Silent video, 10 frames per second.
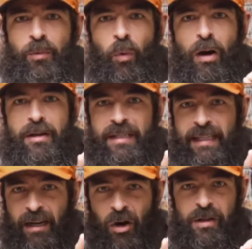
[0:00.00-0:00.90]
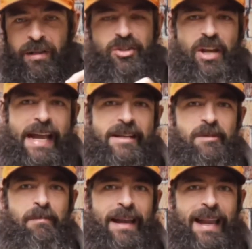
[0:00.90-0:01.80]
he was and he had heard of the
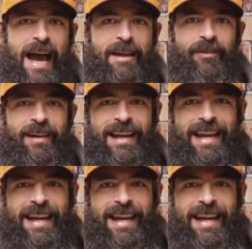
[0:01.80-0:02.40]
change in my life.